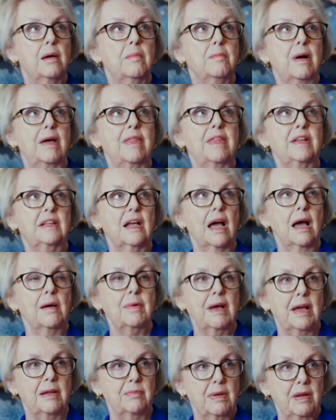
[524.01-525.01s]
By the time
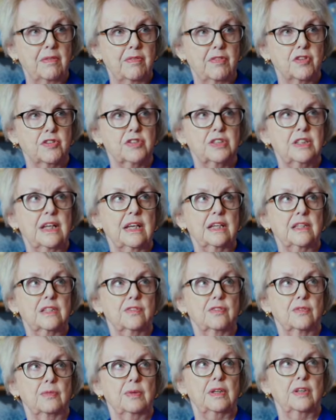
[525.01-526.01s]
I had my first
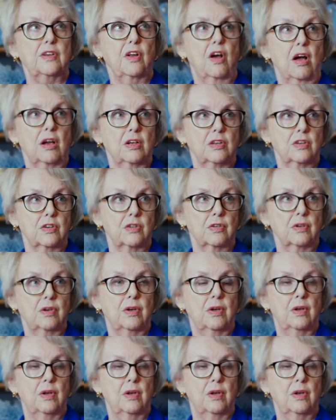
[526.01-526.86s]
test from the doctor